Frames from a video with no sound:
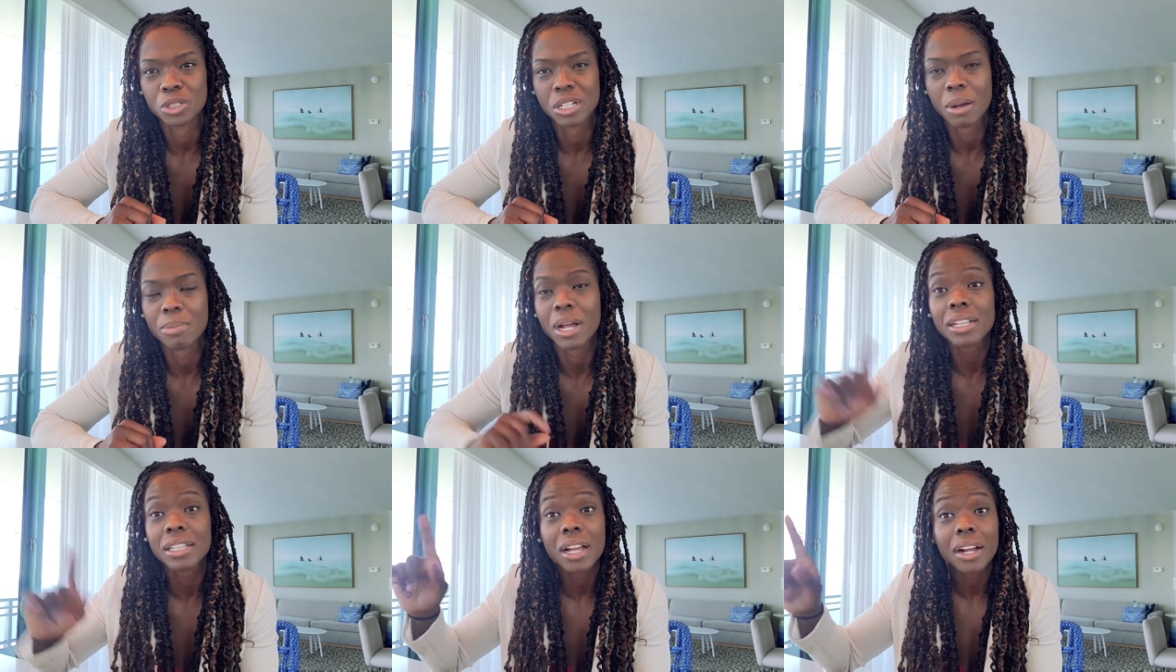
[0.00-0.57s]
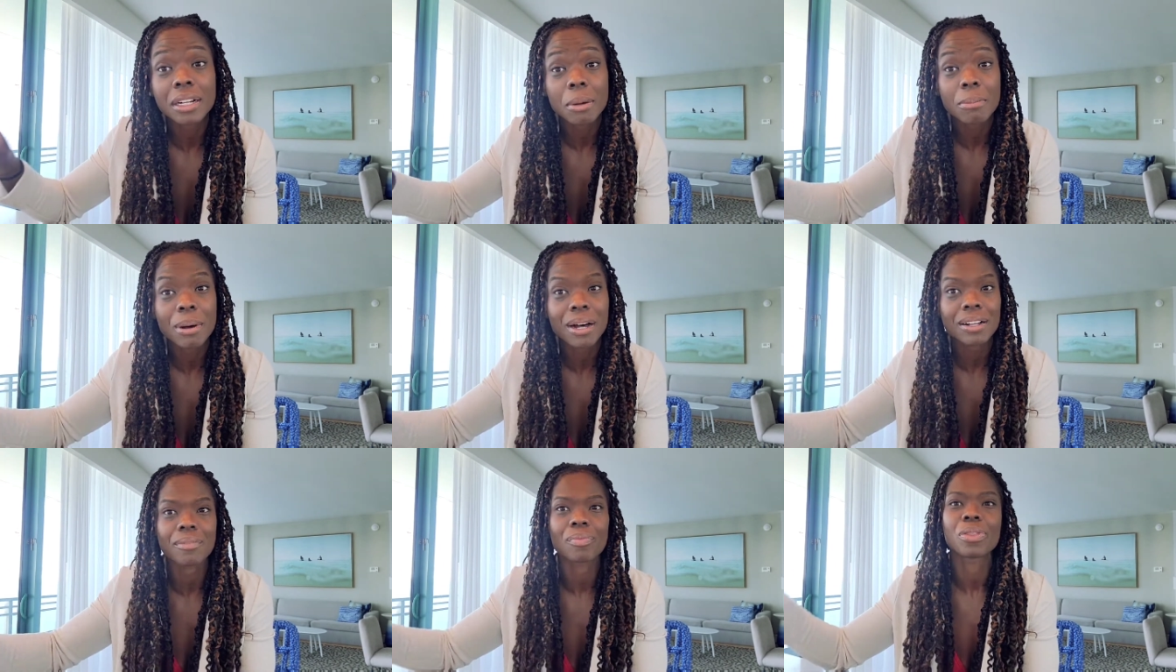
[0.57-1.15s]
So I'm not talking
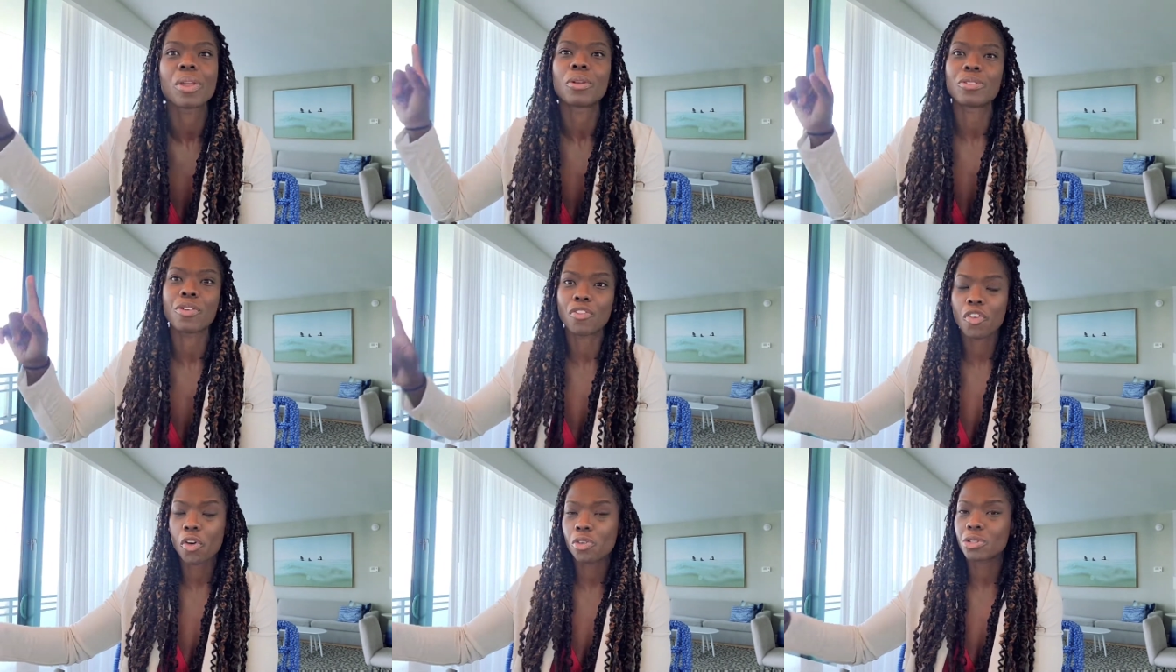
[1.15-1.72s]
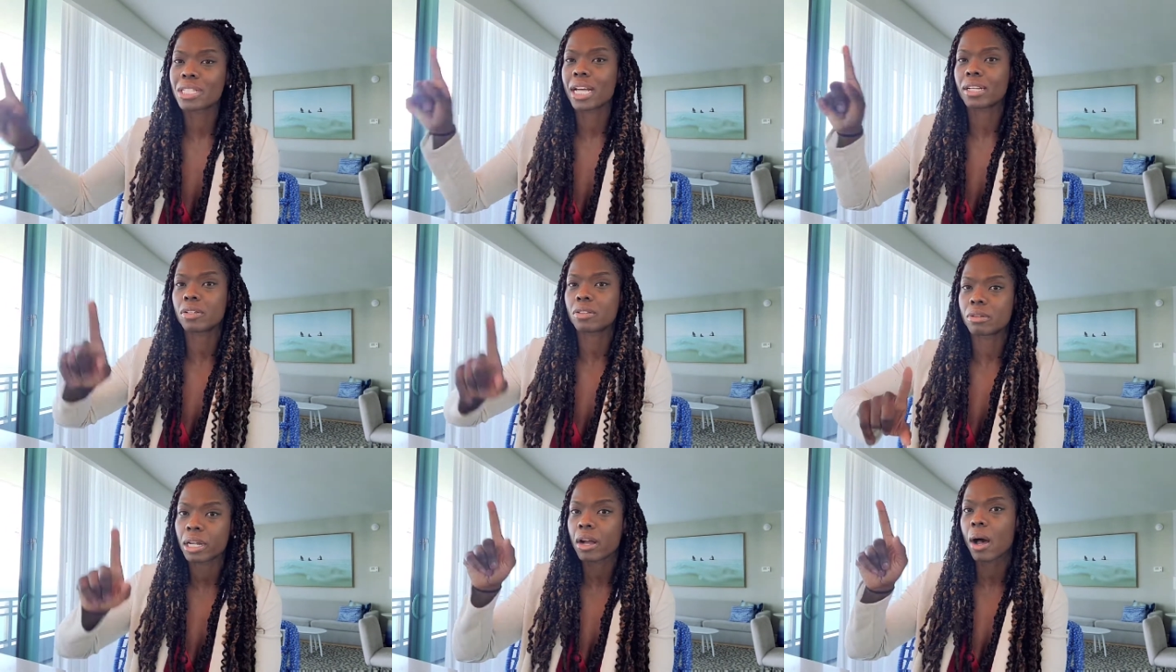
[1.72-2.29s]
about the photos that you
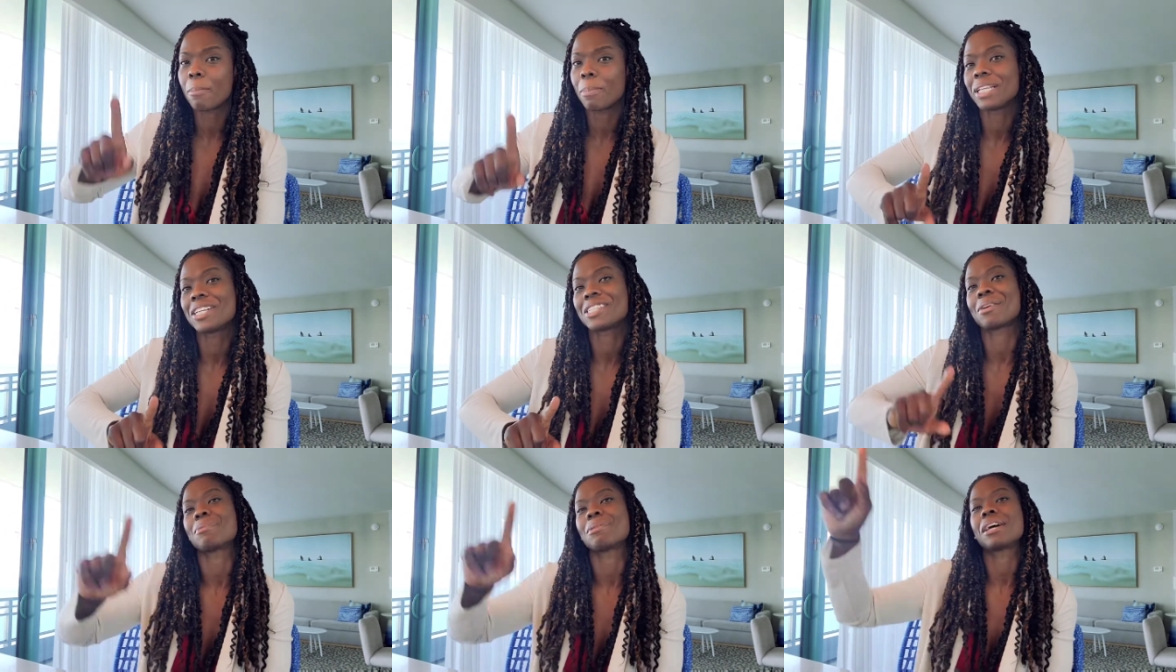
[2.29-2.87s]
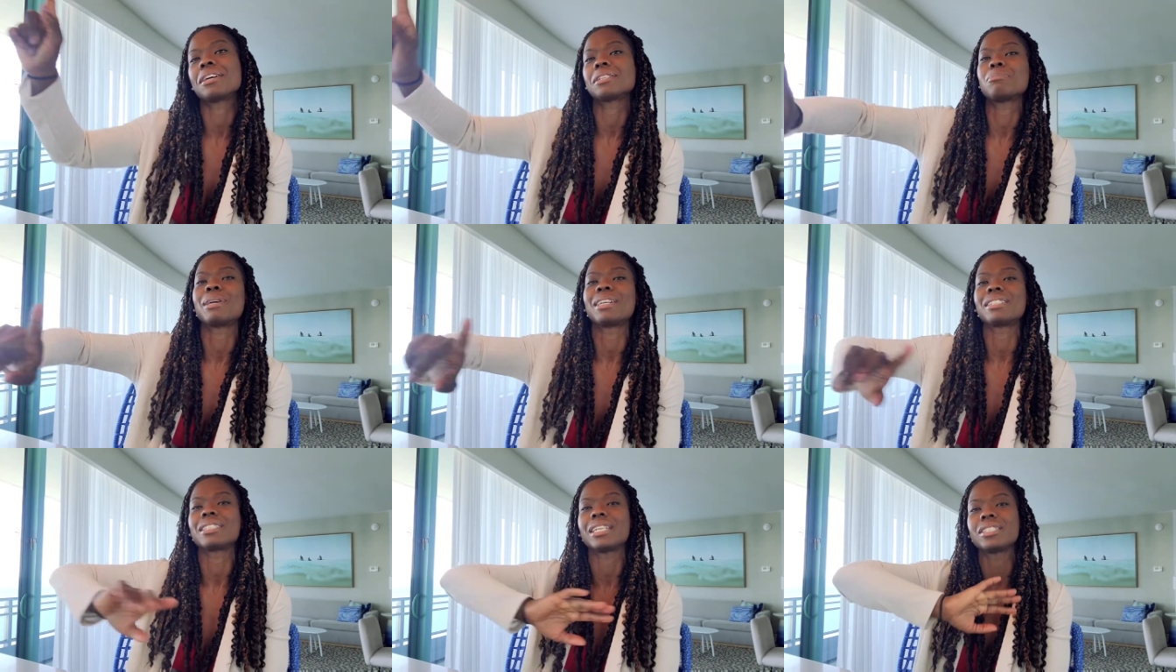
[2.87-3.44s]
do at a competition. I'm talking
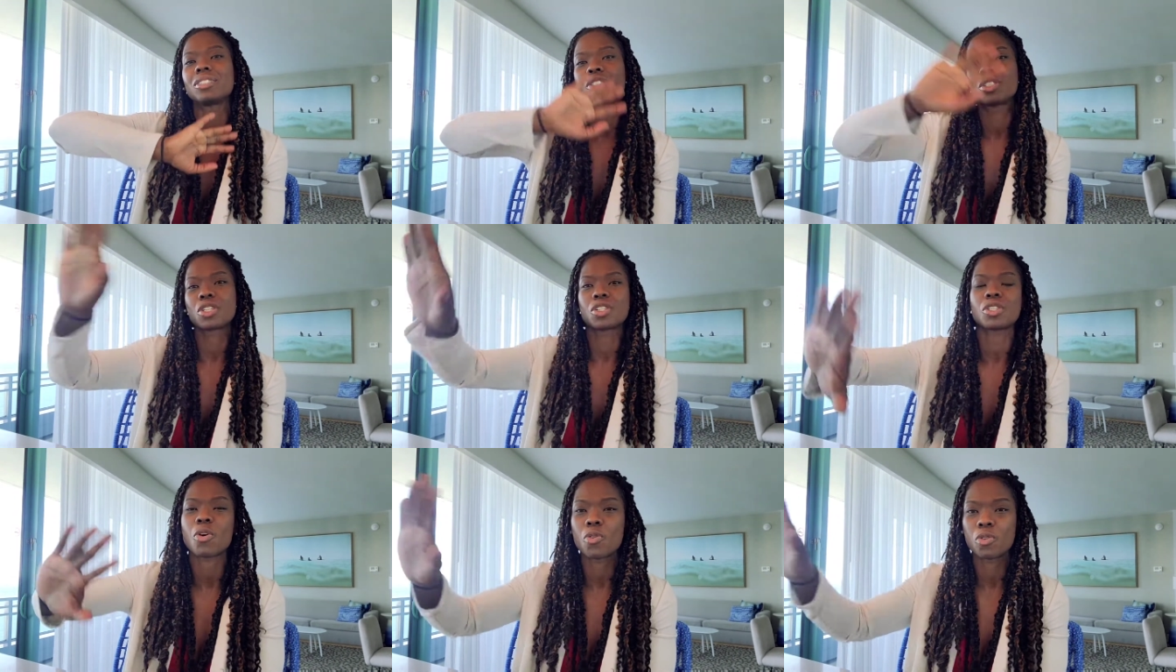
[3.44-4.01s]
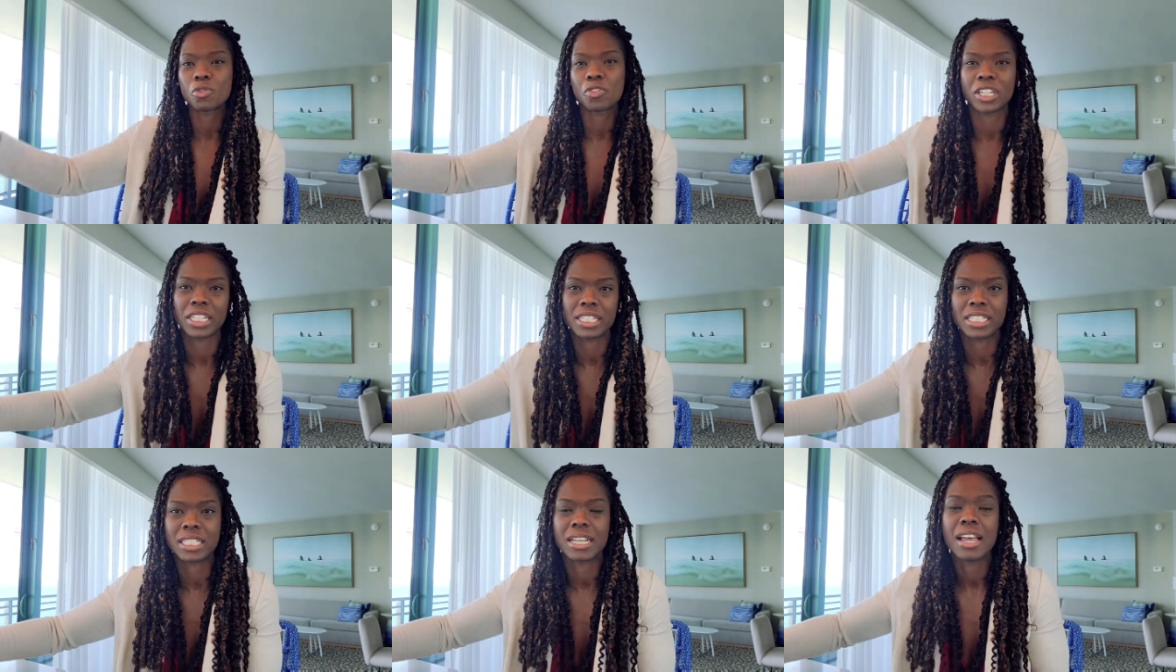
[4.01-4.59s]
about like just your own
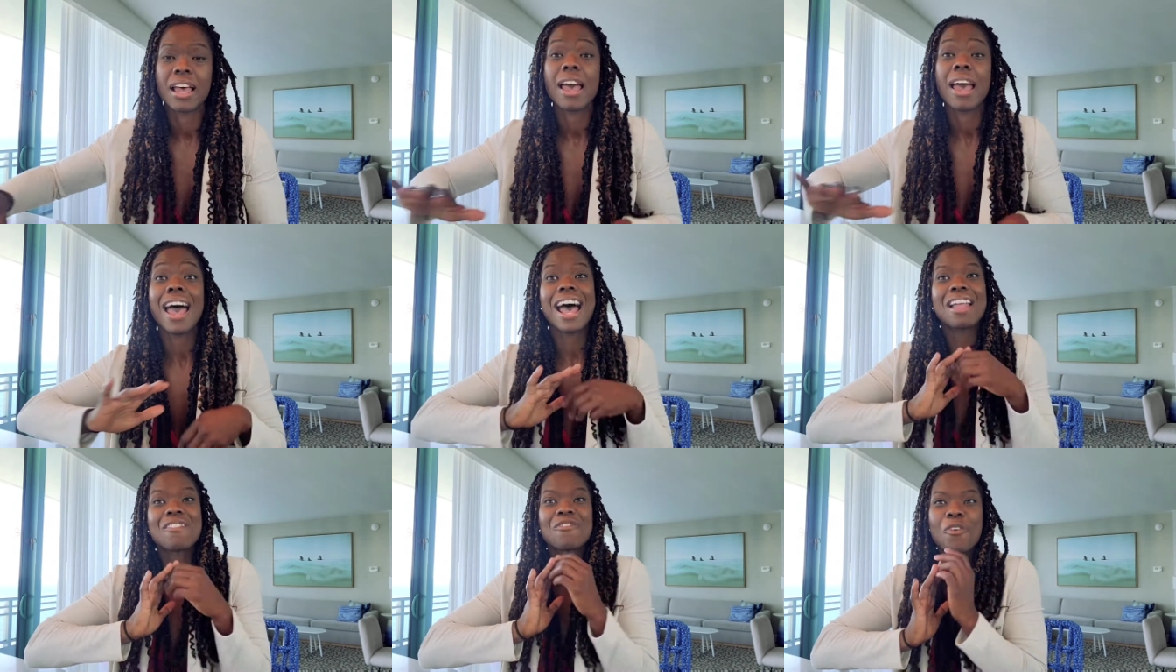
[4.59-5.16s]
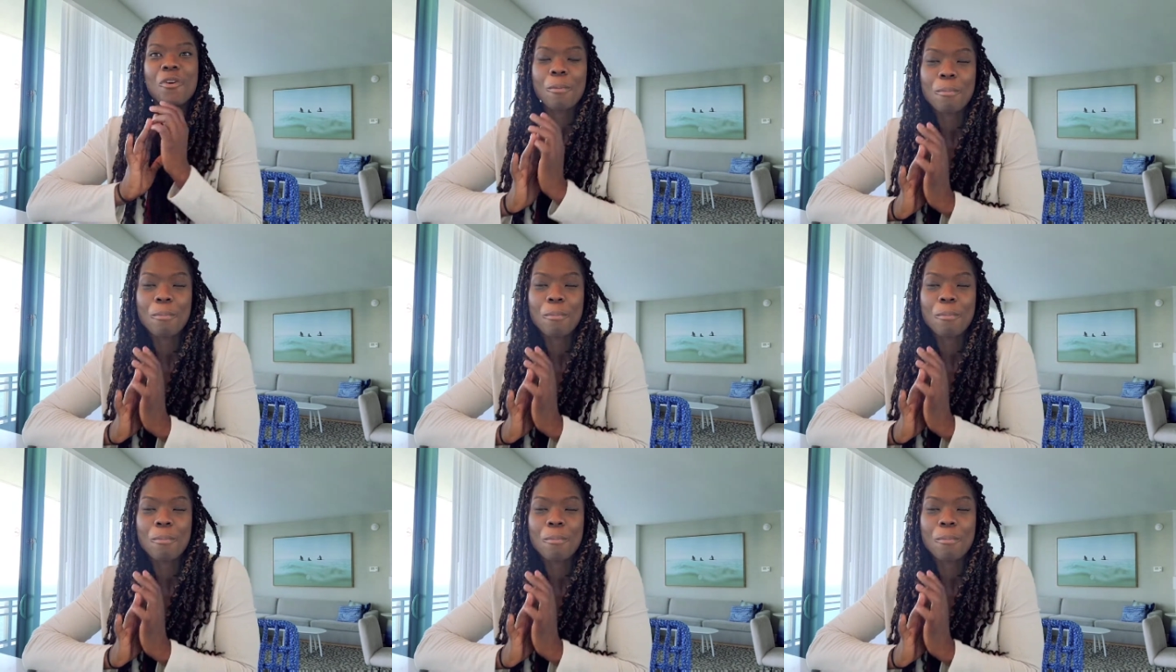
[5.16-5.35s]
fitness. And for